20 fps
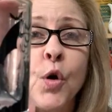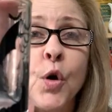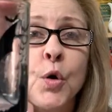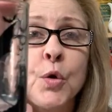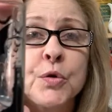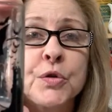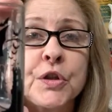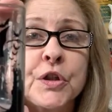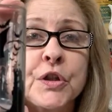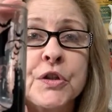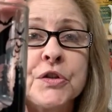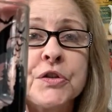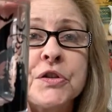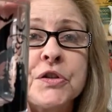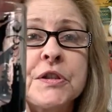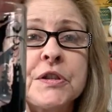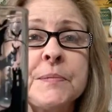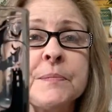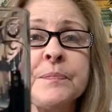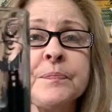
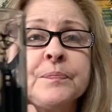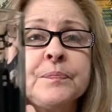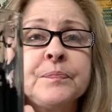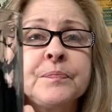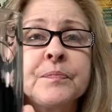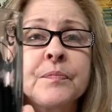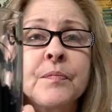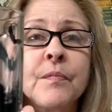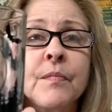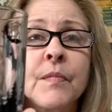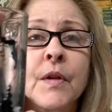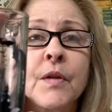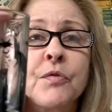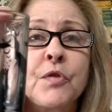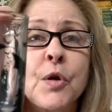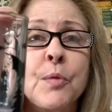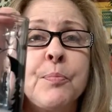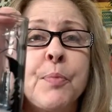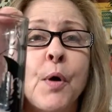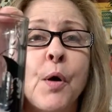holders.
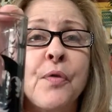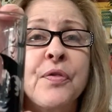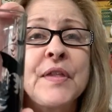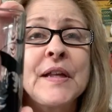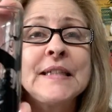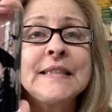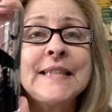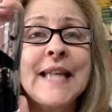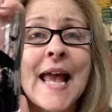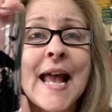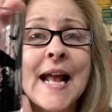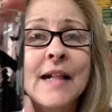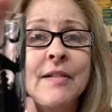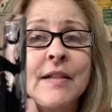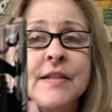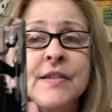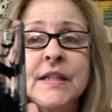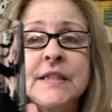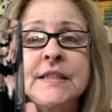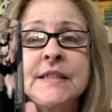They're both
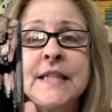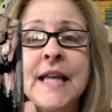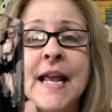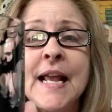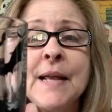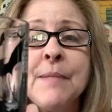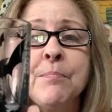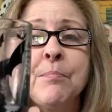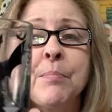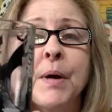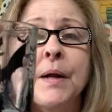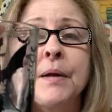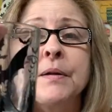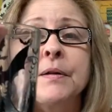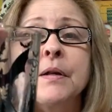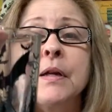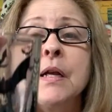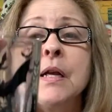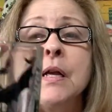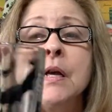exactly the same, but
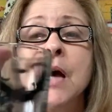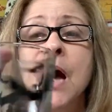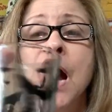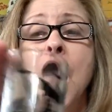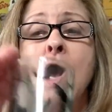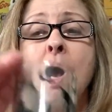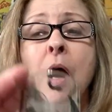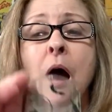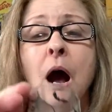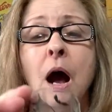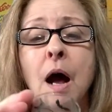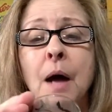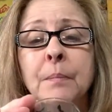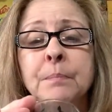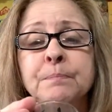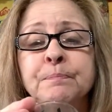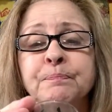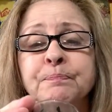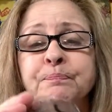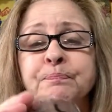
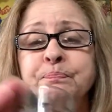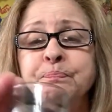um,